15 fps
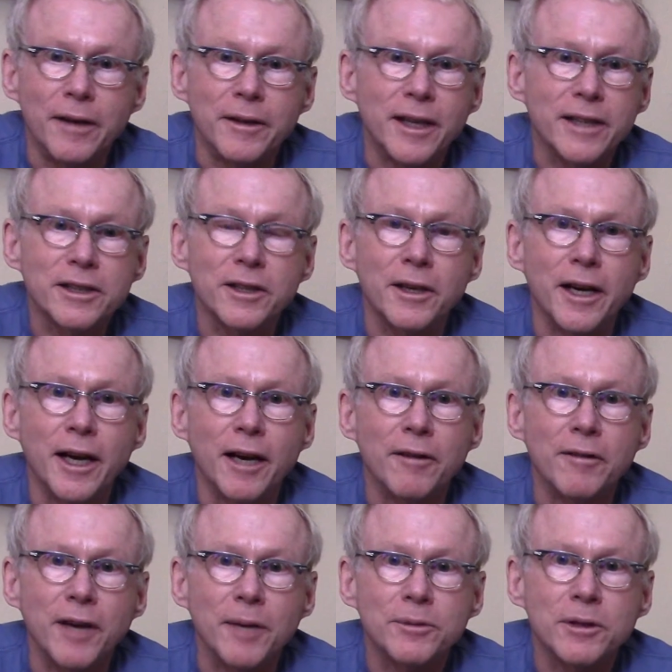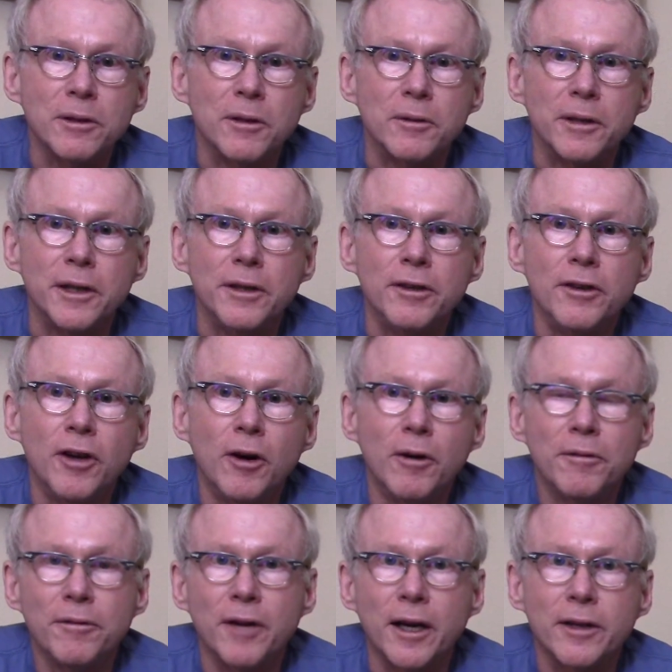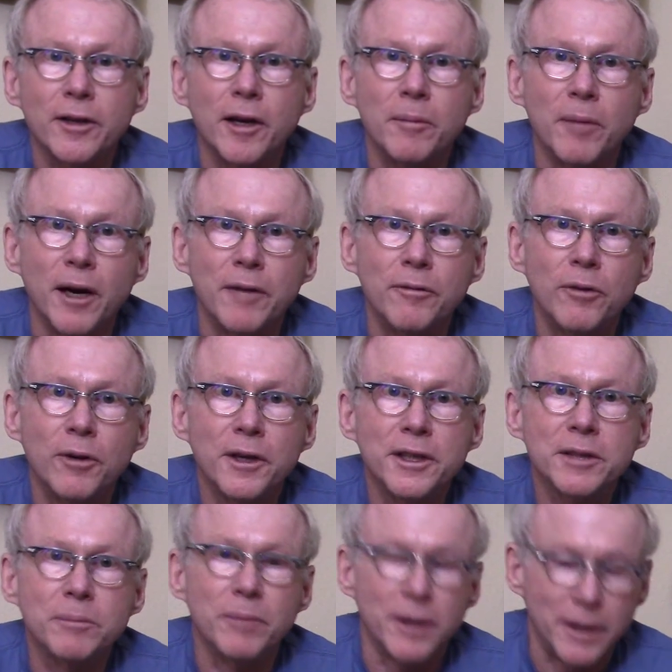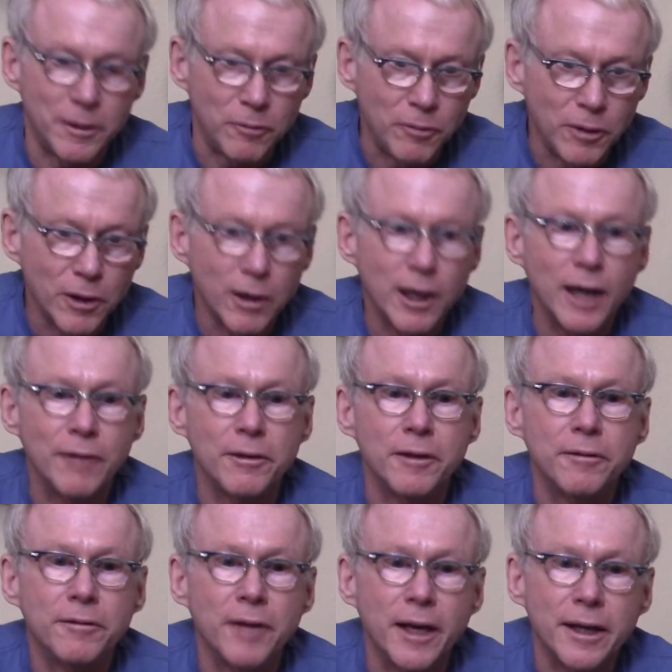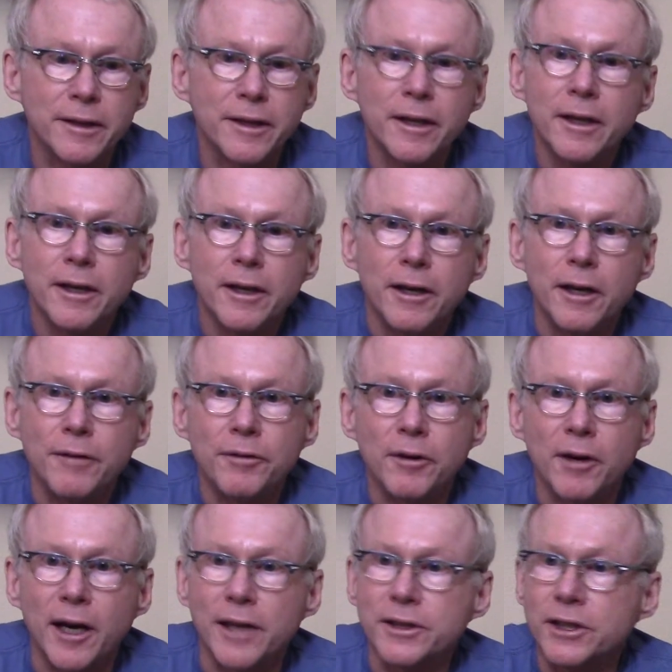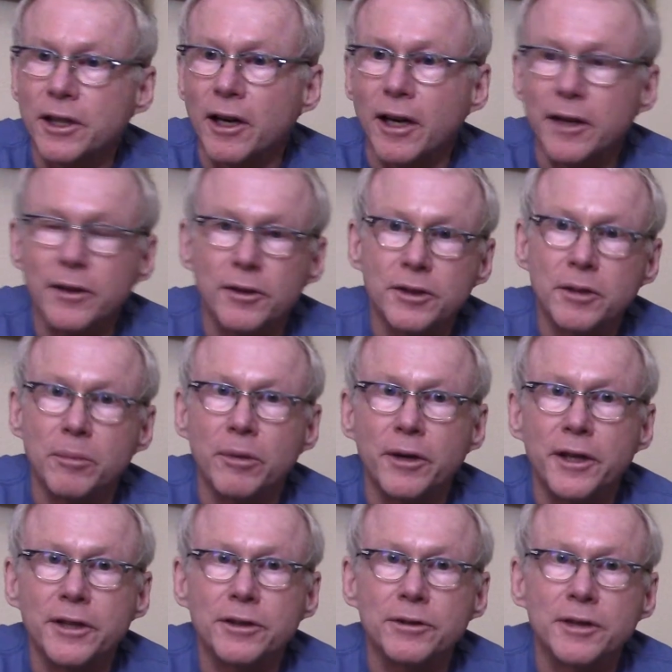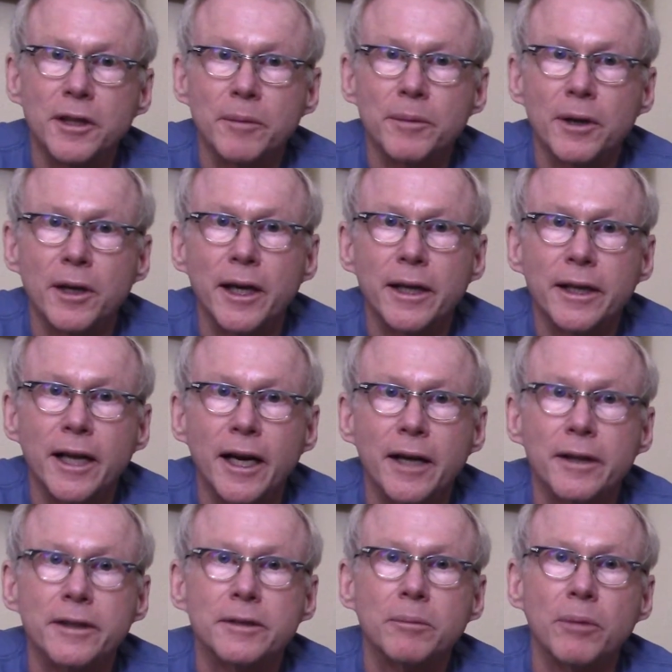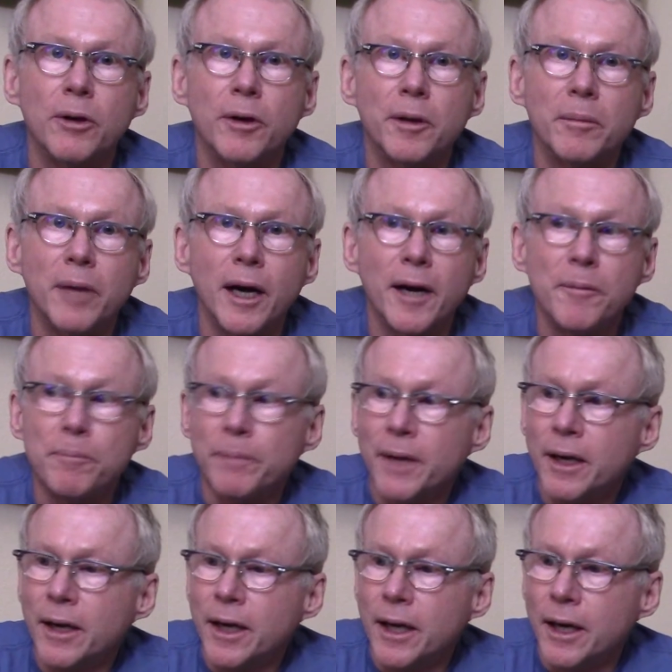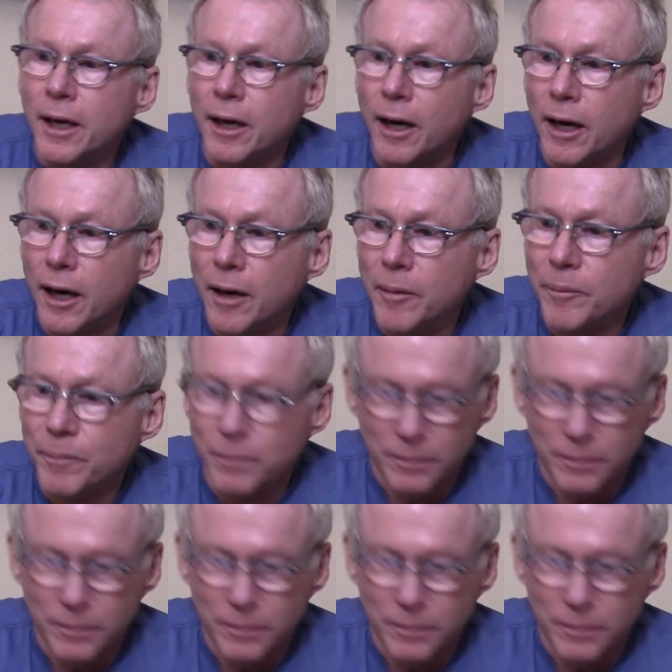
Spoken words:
that's going to have absolutely no effect on my voice, but it will have an effect if you're outside and there's a breeze or something like that and it's blowing by. All